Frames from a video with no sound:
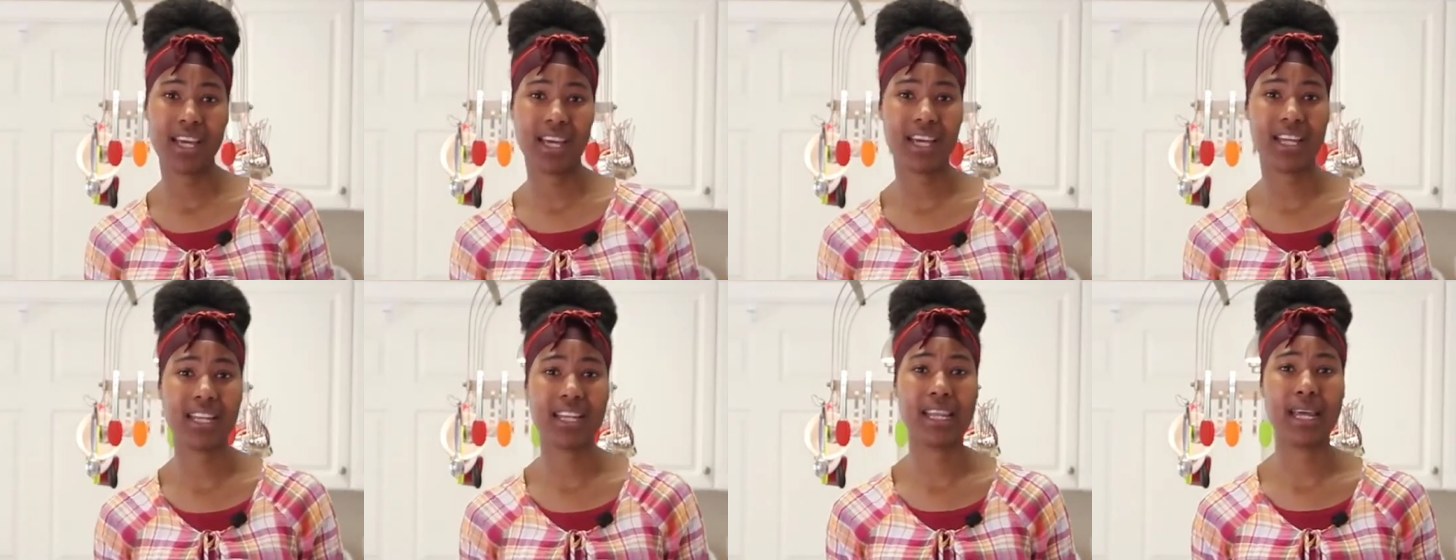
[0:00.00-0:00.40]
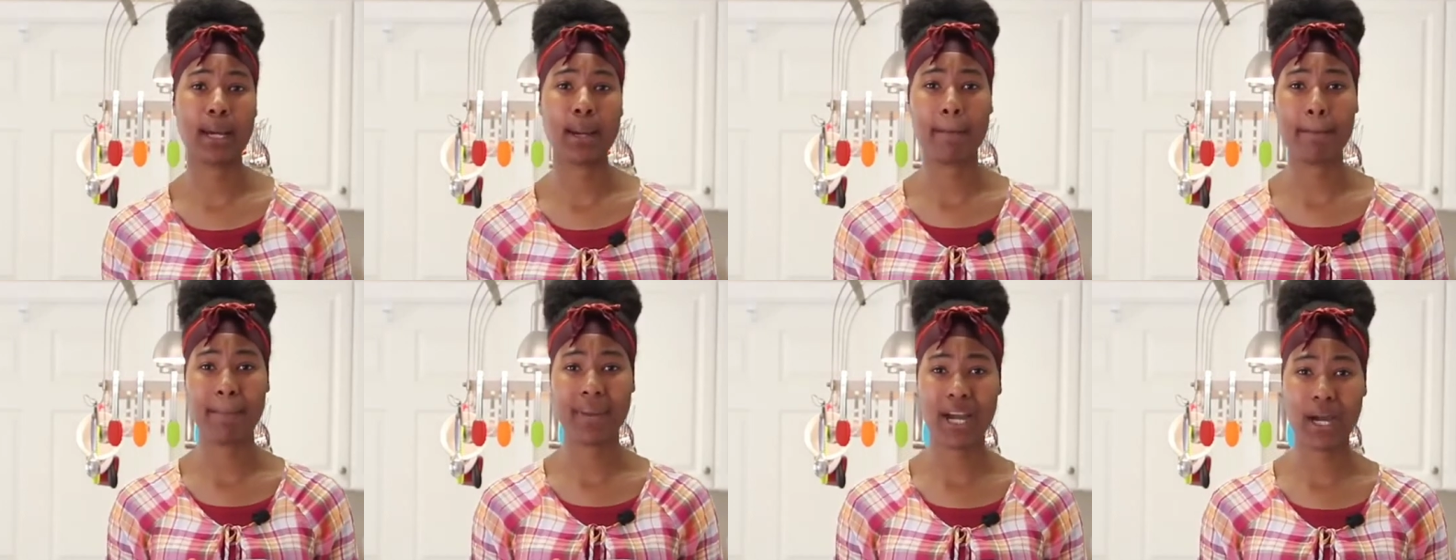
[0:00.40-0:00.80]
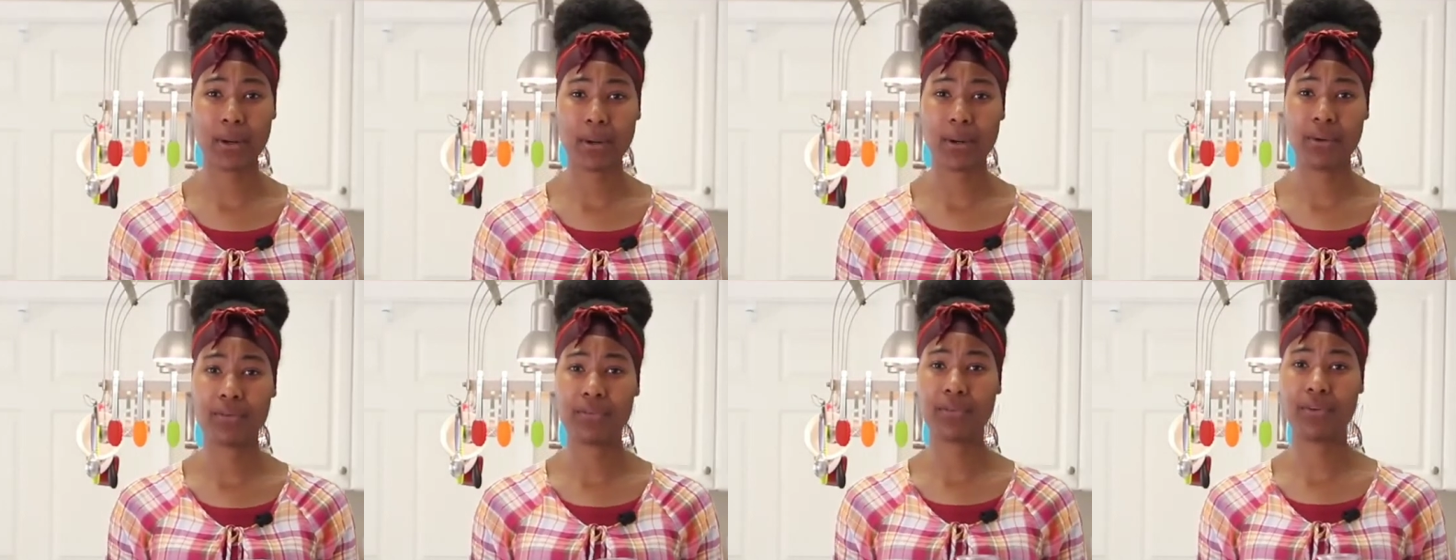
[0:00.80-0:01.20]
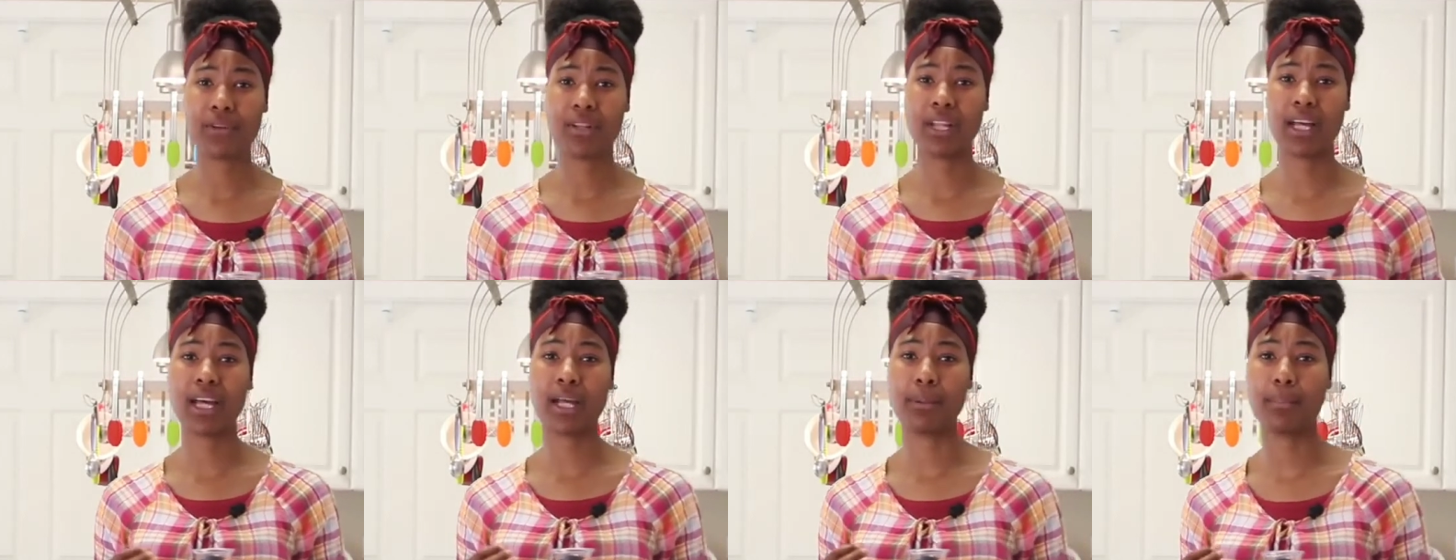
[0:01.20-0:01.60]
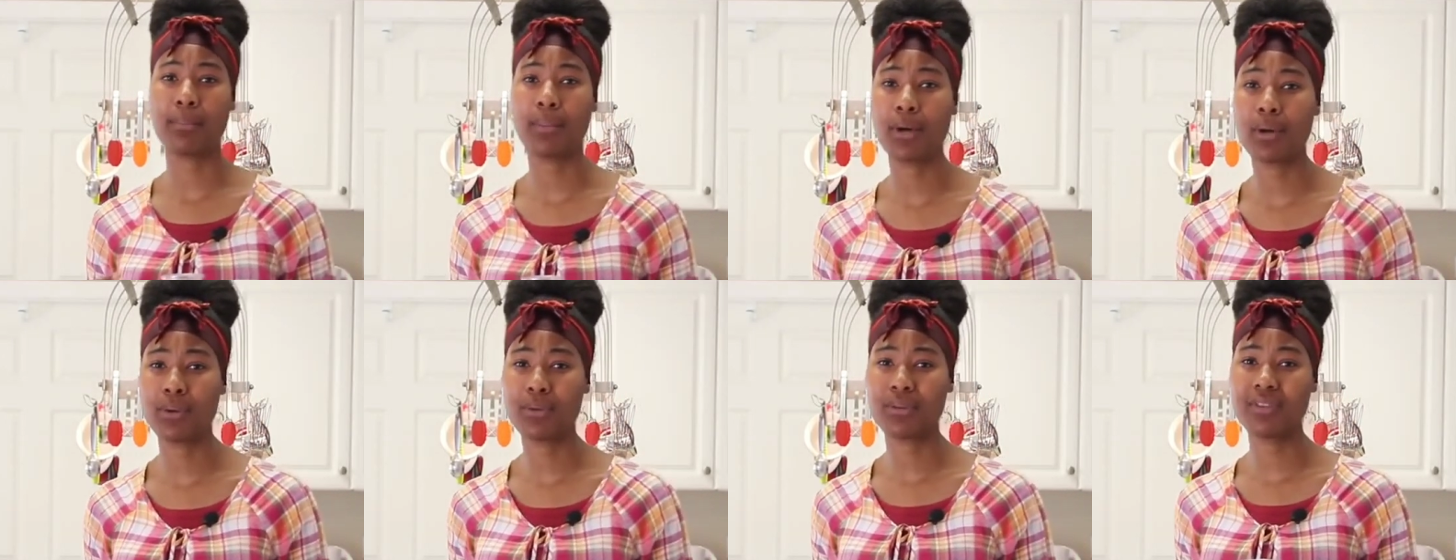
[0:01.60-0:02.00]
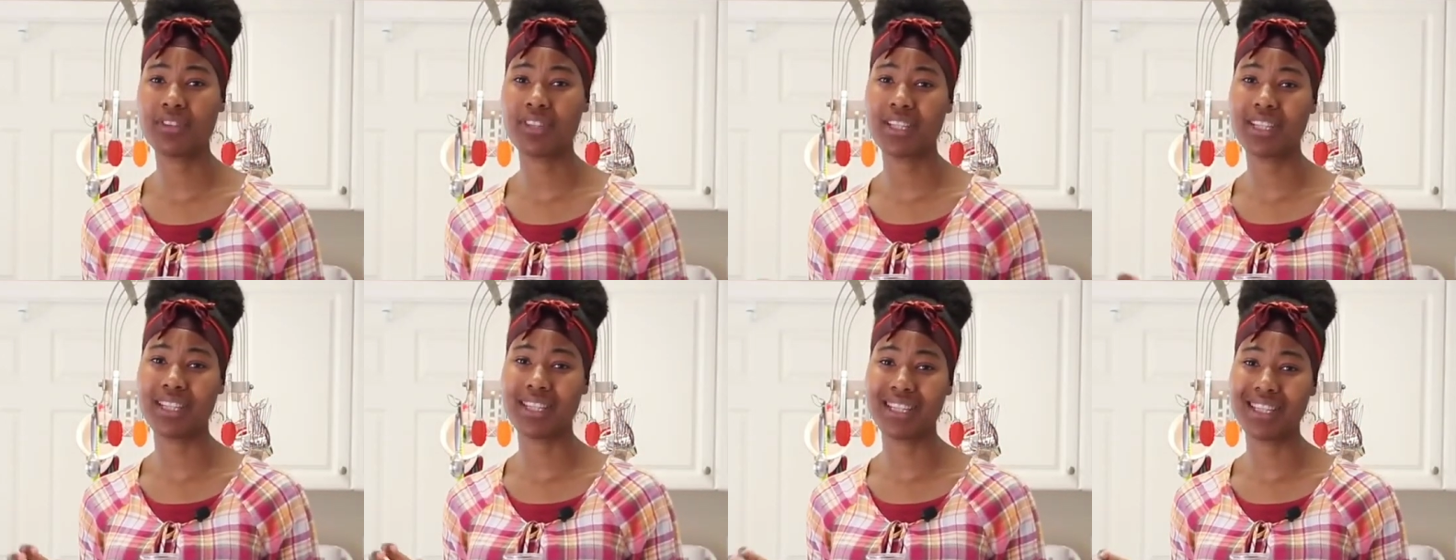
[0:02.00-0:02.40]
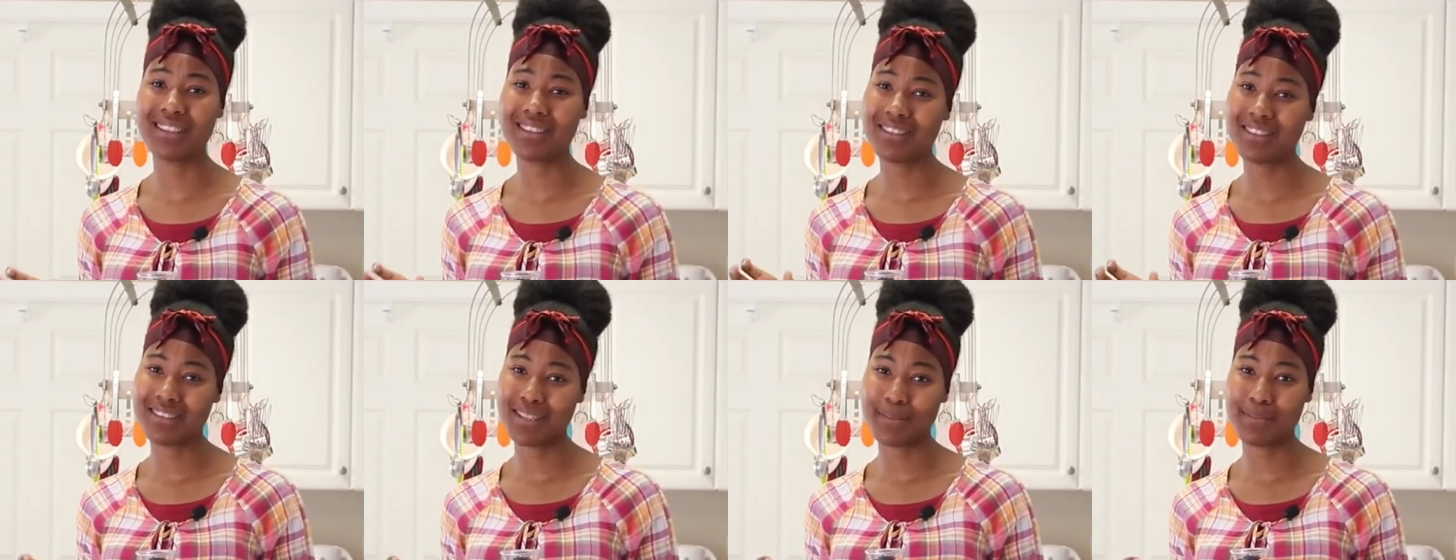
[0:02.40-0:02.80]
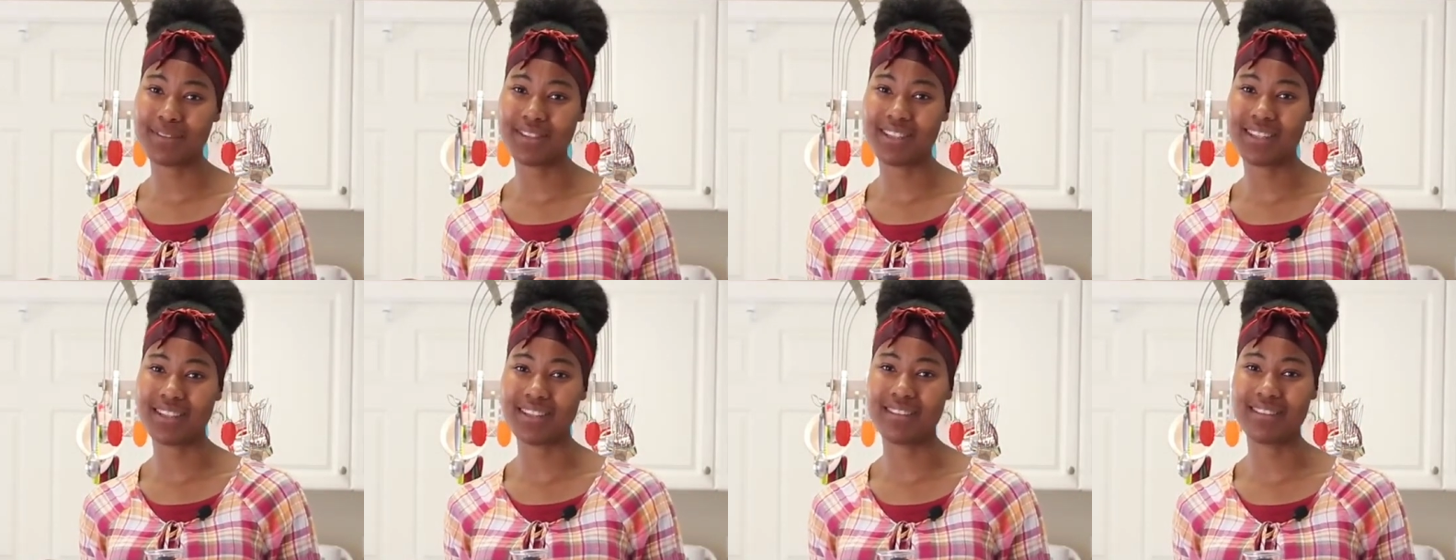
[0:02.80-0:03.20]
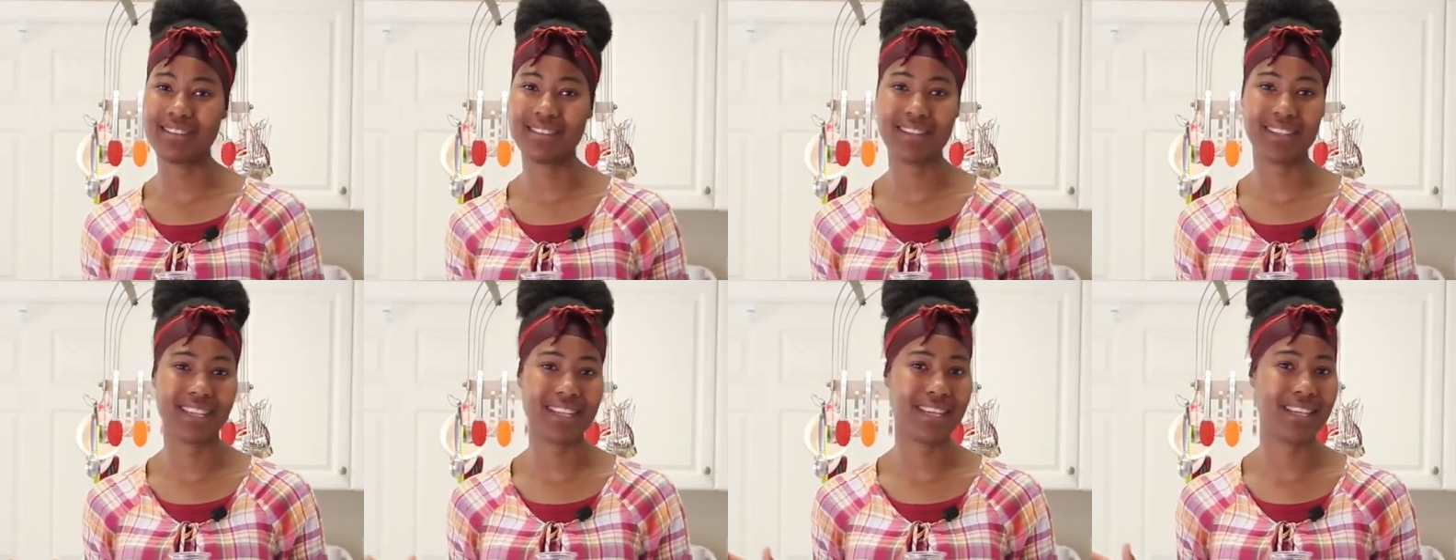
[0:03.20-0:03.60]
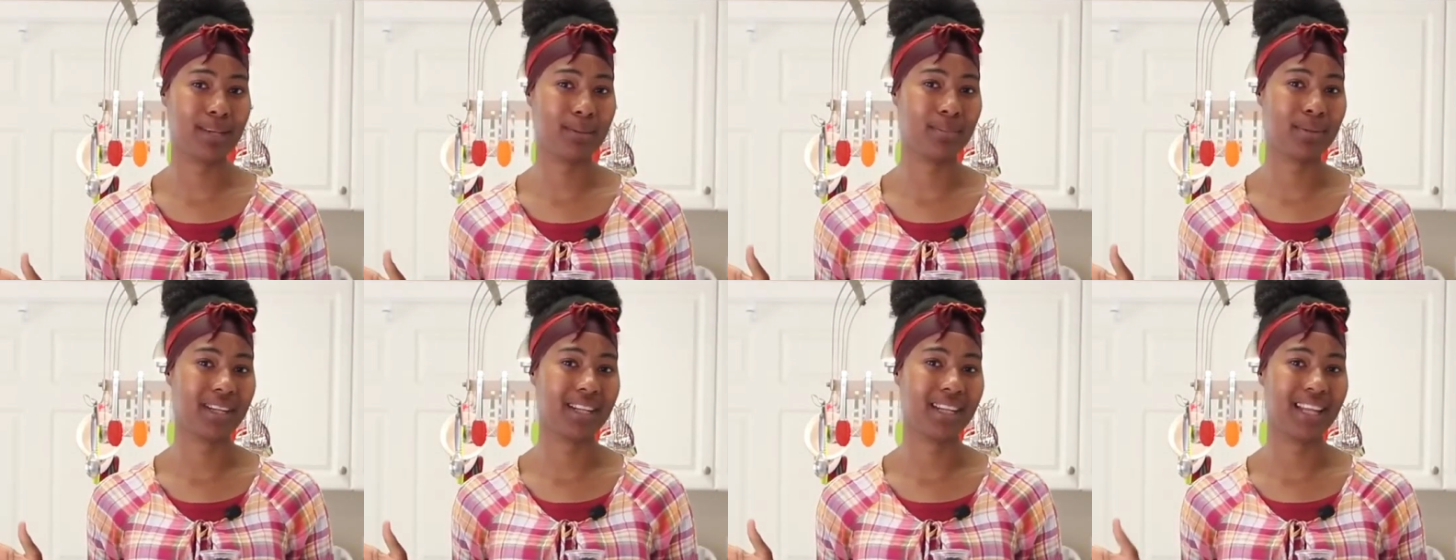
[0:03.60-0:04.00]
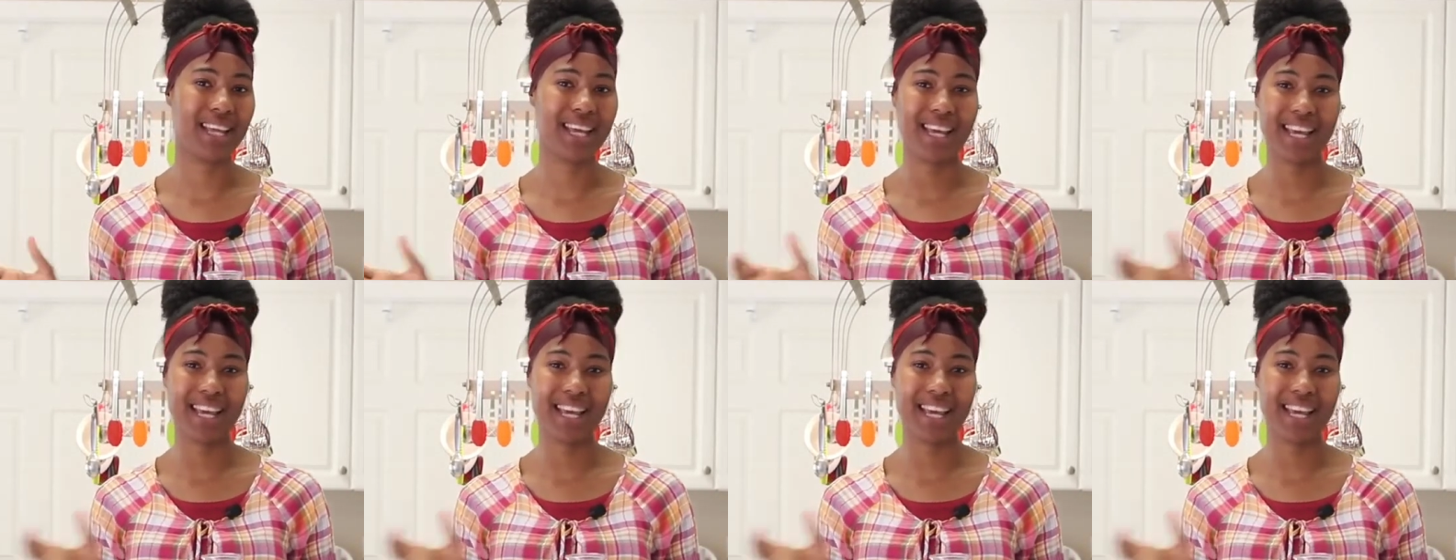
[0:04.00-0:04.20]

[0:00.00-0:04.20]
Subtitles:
and yet powerful and potent little substance to keep in